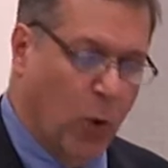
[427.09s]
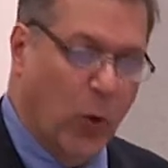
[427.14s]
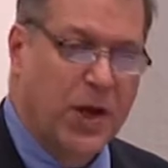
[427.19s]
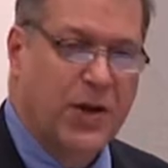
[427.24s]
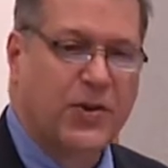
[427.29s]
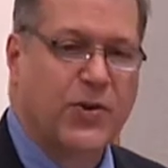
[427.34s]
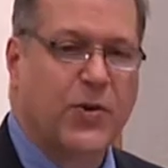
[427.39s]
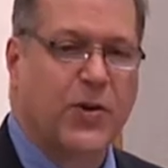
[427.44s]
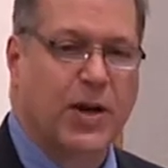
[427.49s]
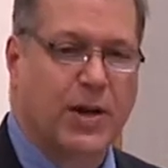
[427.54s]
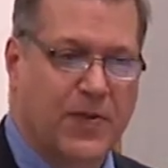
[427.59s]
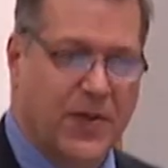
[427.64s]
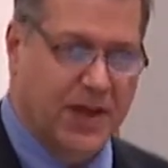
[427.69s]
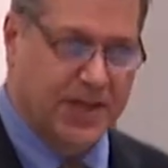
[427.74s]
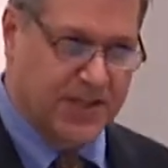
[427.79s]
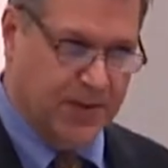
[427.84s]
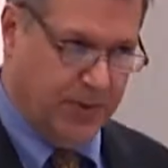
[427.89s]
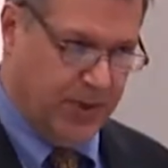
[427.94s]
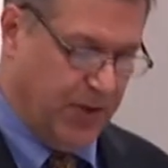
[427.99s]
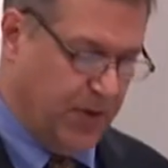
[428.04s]
go into, and I
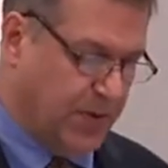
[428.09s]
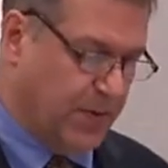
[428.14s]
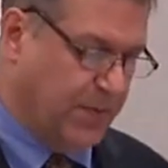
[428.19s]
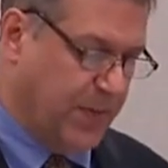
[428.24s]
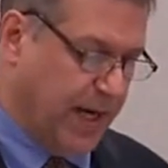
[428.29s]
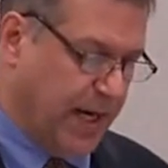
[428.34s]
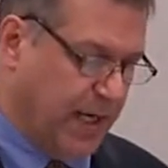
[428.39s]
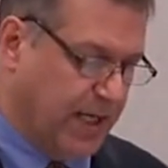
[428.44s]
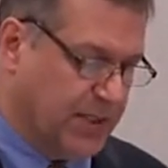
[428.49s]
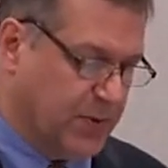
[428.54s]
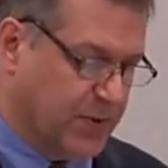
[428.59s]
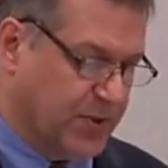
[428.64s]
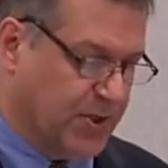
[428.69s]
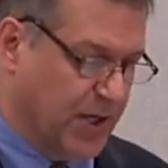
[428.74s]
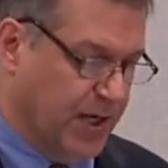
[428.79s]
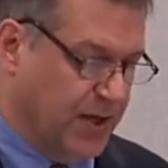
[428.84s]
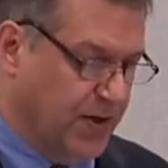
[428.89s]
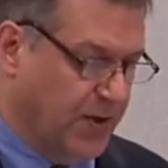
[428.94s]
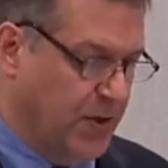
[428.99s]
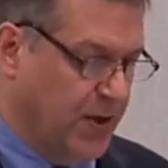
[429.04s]
think some of the other panelists
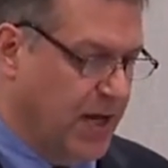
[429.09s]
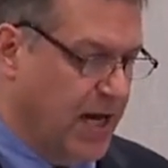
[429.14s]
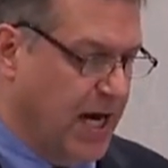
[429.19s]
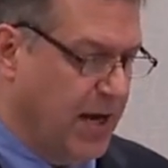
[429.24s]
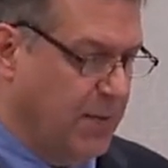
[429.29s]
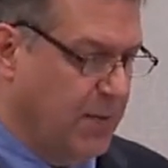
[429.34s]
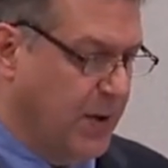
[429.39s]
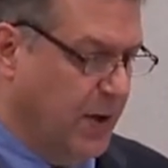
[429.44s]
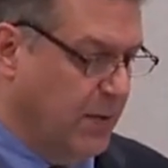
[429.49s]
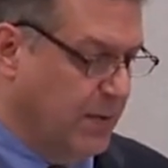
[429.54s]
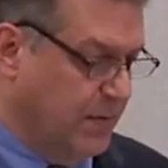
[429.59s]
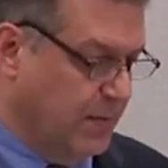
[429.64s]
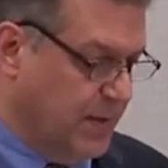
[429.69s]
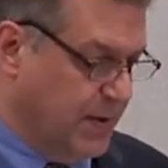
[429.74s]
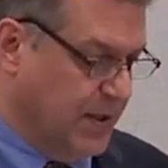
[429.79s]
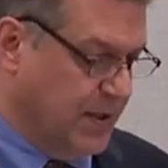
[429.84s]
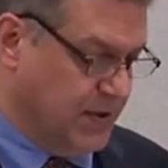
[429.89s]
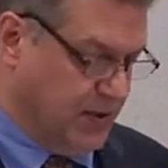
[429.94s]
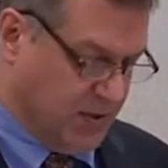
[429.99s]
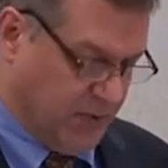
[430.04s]
do that, but
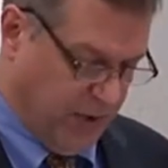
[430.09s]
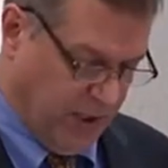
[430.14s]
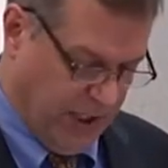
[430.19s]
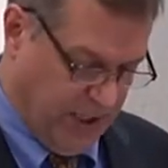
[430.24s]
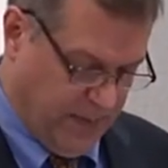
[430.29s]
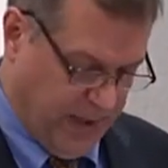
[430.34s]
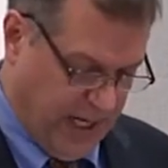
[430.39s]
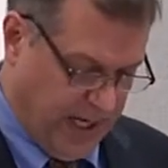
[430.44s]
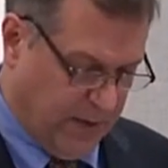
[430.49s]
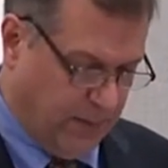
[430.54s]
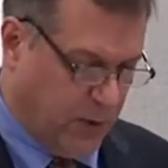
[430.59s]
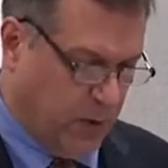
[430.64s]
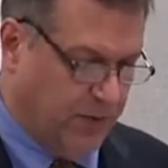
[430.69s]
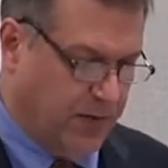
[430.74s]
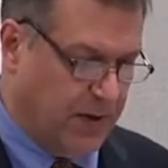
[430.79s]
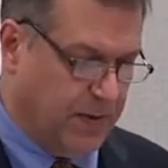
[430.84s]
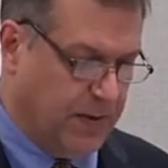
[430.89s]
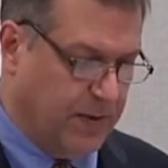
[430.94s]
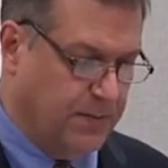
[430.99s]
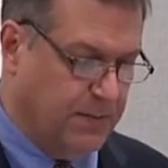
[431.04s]
this is really about
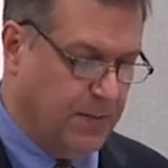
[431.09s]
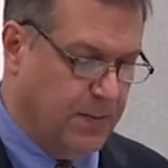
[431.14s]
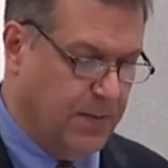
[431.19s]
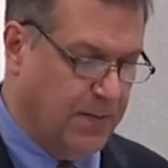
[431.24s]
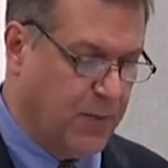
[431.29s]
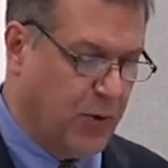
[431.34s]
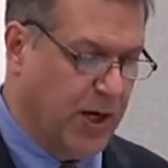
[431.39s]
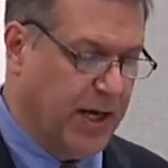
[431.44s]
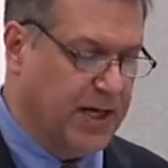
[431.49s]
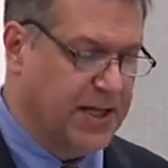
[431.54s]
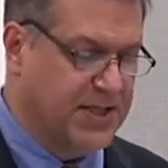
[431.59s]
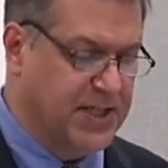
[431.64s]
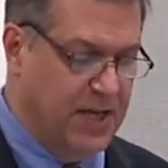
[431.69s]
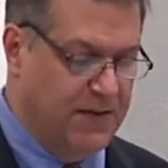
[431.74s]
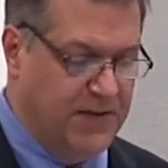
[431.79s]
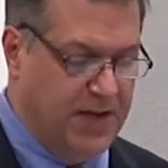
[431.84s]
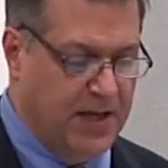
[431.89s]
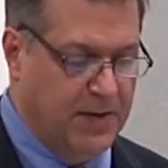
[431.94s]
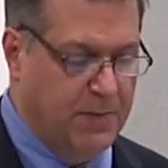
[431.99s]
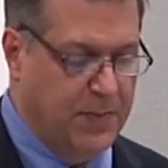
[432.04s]
improving product
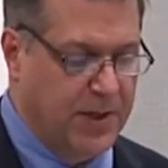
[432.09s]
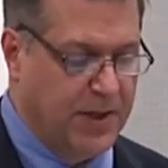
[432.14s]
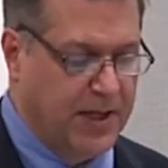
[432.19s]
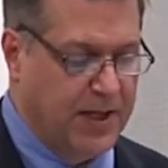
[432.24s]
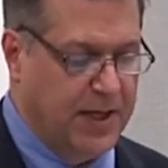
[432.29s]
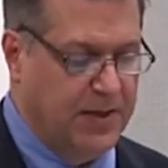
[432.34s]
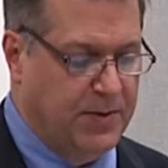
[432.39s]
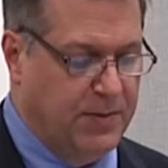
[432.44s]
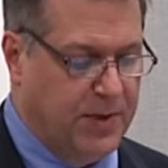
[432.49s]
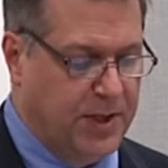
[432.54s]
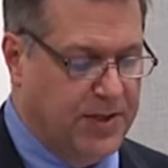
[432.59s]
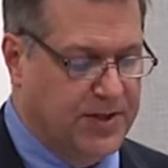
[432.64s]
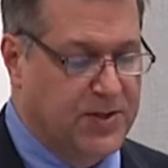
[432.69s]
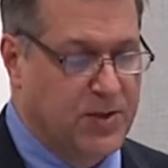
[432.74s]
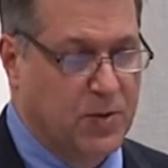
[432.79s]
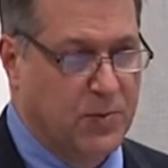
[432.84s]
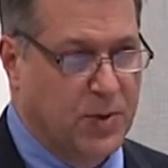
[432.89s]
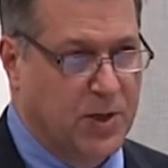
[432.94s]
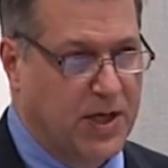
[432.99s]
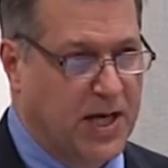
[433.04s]
safety and building
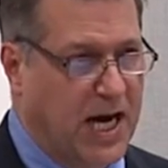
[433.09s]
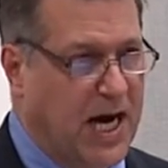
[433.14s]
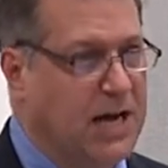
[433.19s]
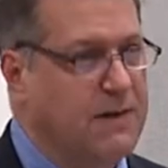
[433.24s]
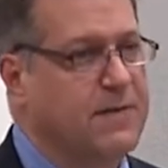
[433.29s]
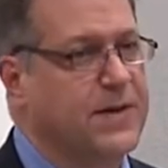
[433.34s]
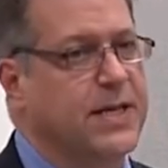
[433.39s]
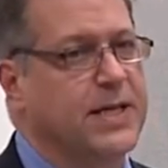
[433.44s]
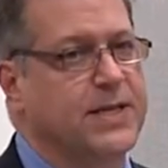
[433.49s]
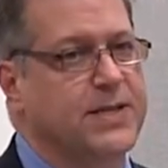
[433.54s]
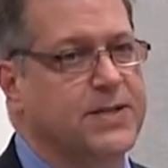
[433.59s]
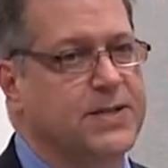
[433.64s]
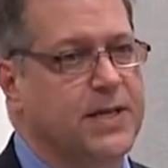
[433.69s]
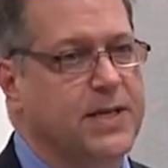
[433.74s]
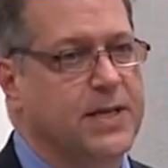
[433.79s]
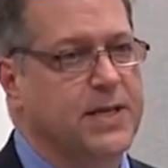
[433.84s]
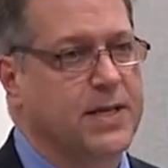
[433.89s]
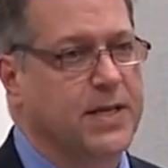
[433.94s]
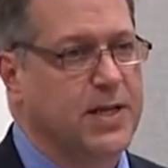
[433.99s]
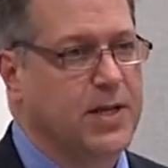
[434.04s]
consumer
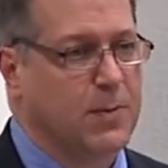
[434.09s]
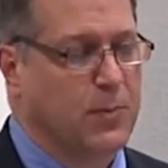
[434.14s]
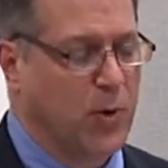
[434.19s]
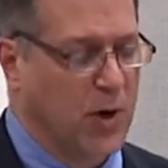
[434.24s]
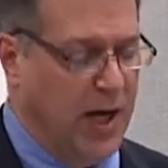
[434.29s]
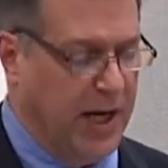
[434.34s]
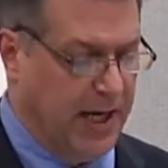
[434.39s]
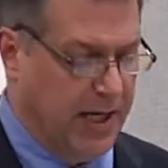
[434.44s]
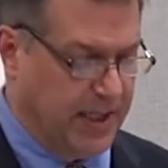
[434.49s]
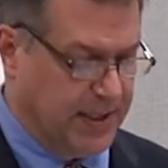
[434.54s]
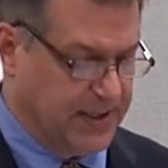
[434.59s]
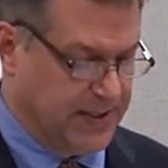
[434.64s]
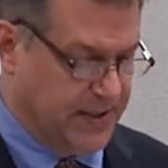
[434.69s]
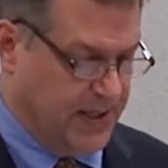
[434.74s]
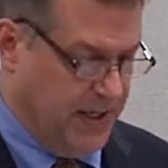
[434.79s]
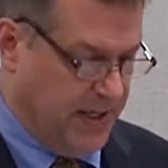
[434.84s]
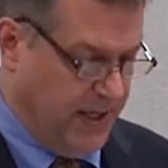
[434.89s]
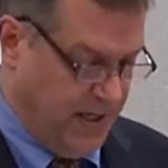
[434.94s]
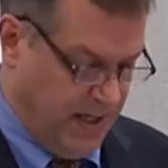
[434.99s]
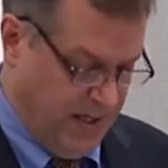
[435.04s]
confidence in, products.